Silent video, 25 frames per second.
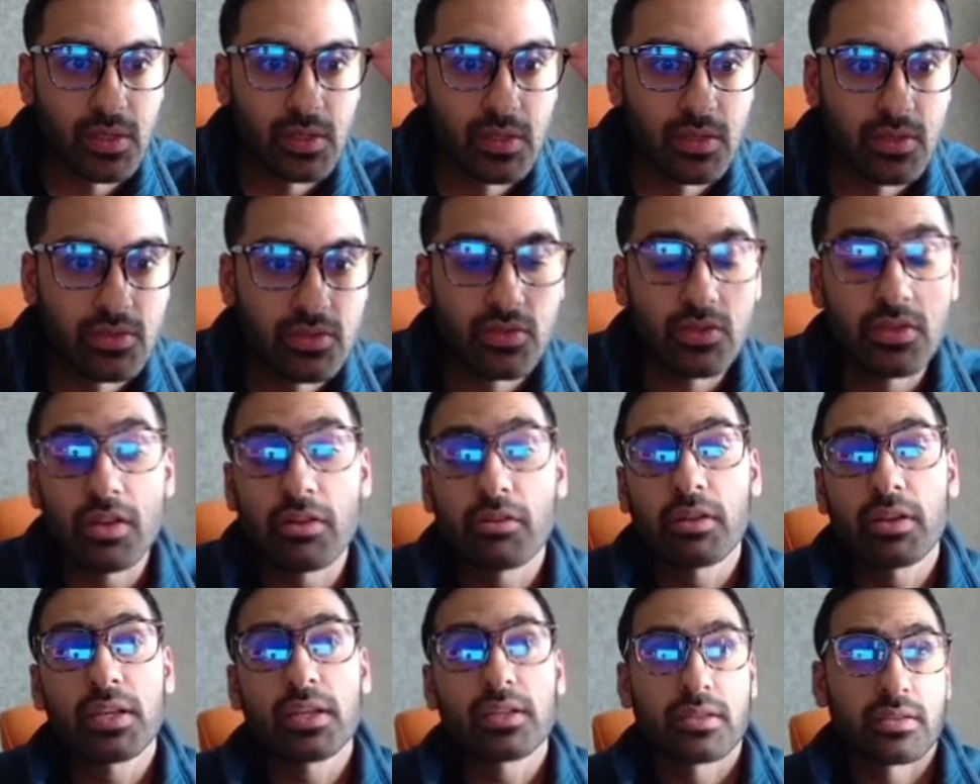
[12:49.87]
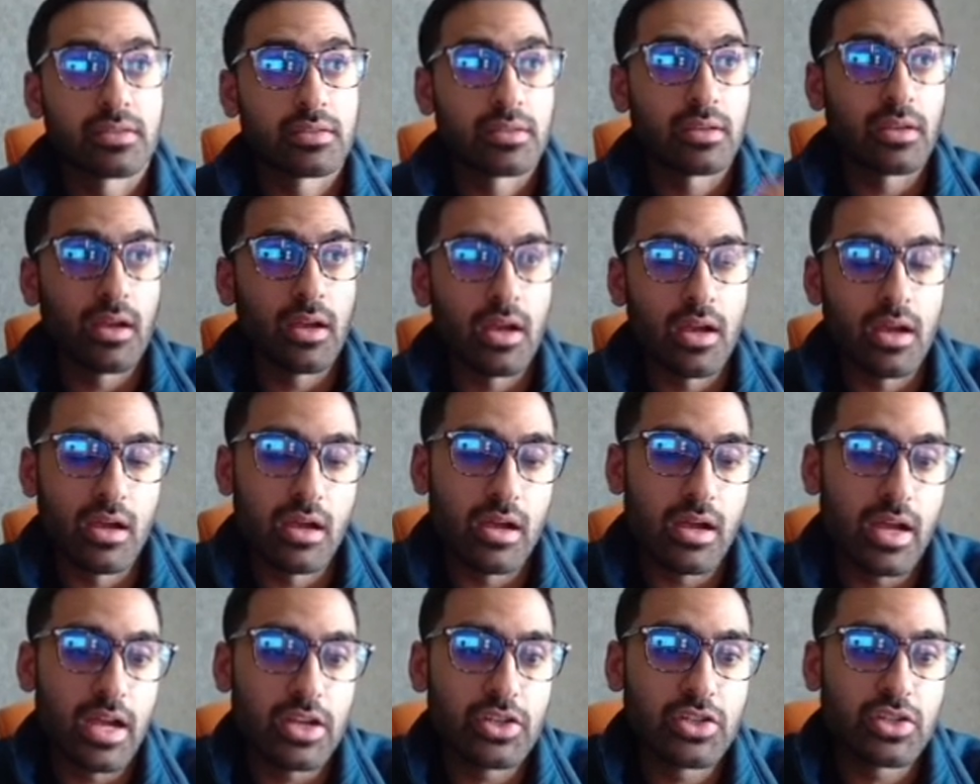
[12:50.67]
So there it is.
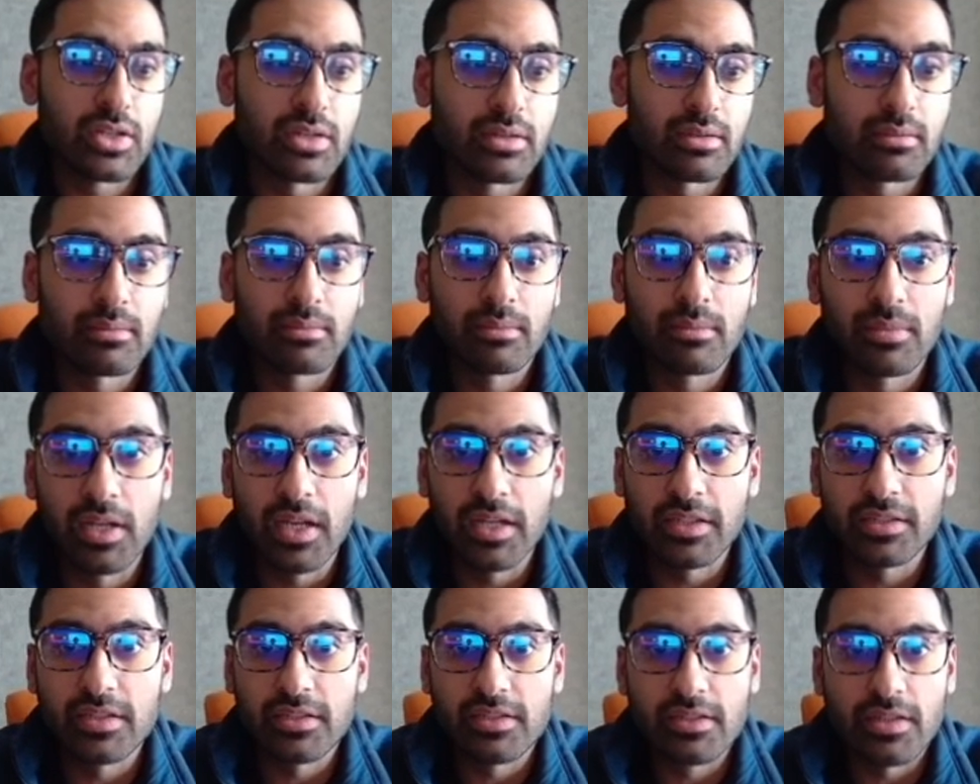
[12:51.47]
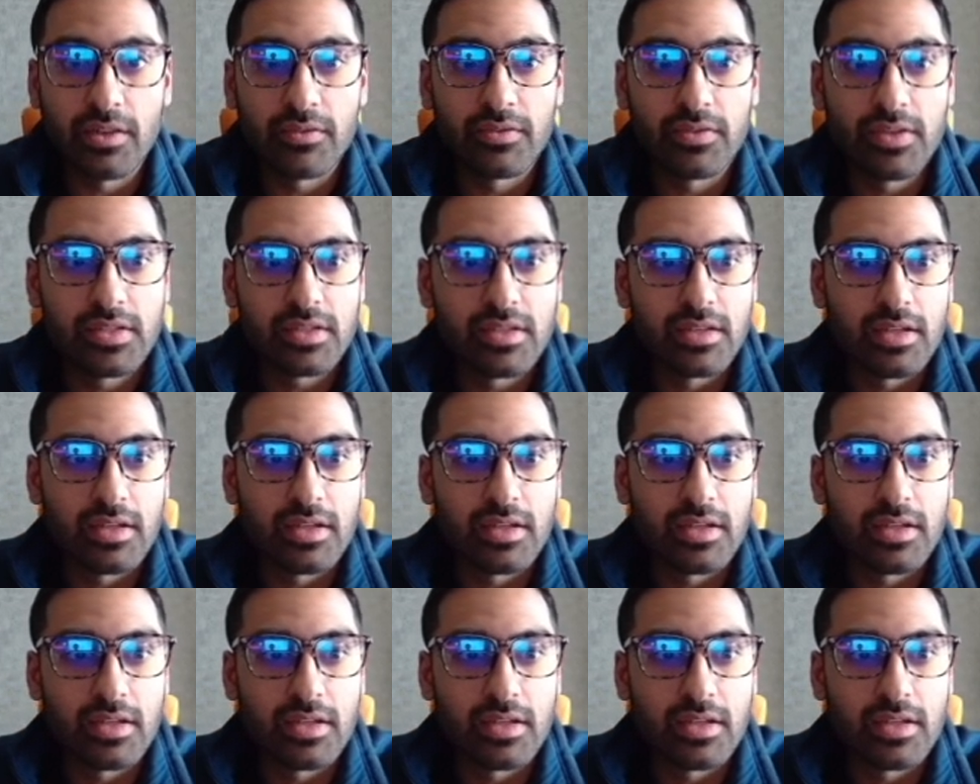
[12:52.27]
I actually like the service.